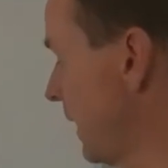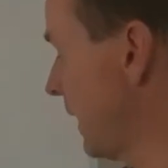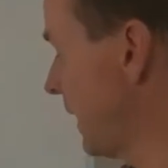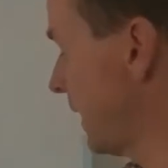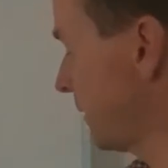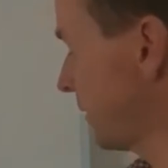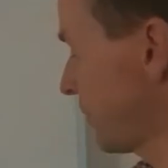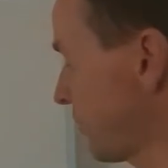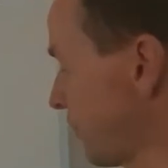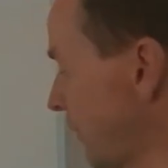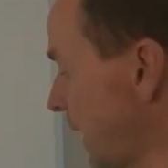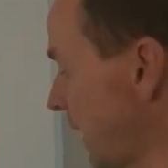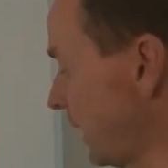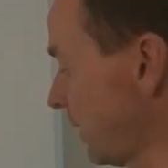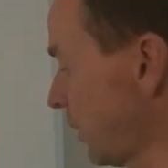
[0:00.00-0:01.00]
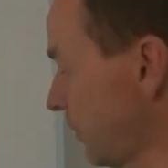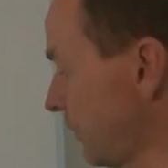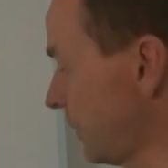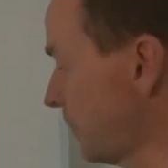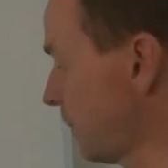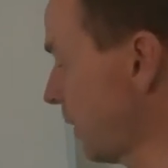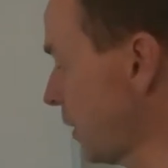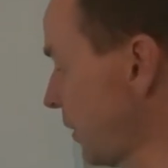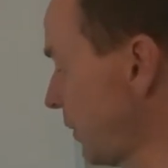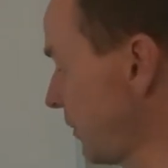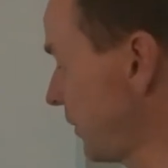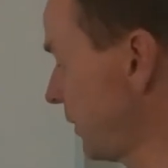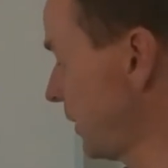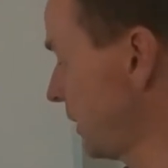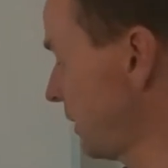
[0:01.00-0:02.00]
and 8 goes into both.
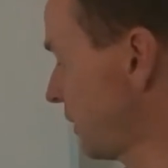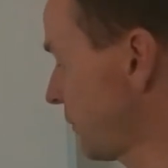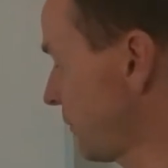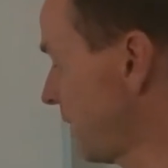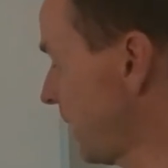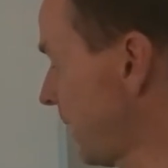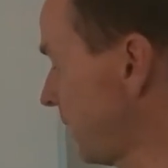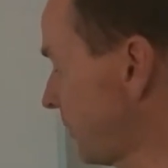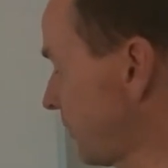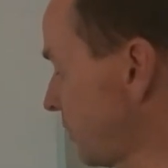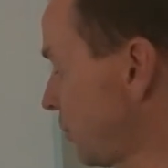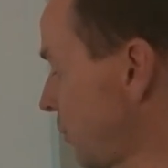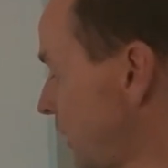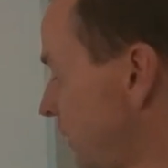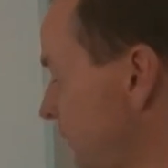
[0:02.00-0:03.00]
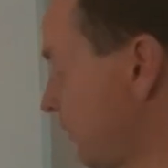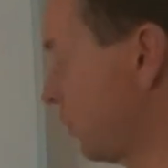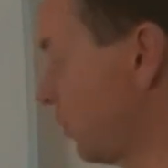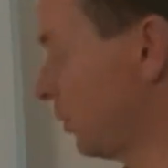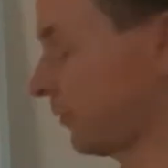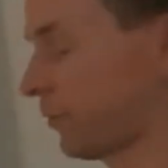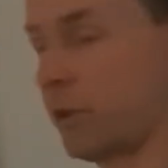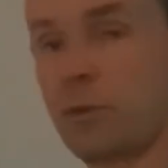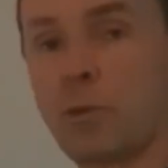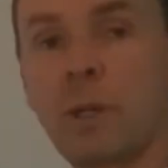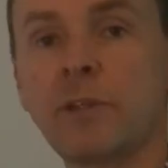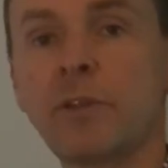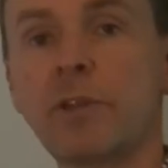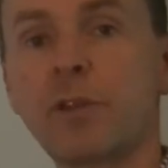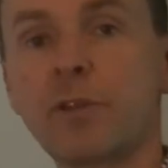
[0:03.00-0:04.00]
3 8s are 24, so it's 1
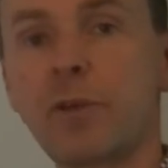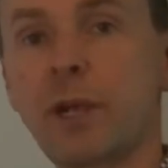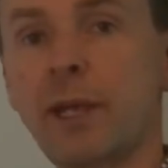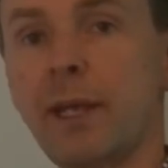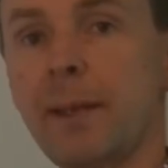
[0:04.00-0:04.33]
to 3.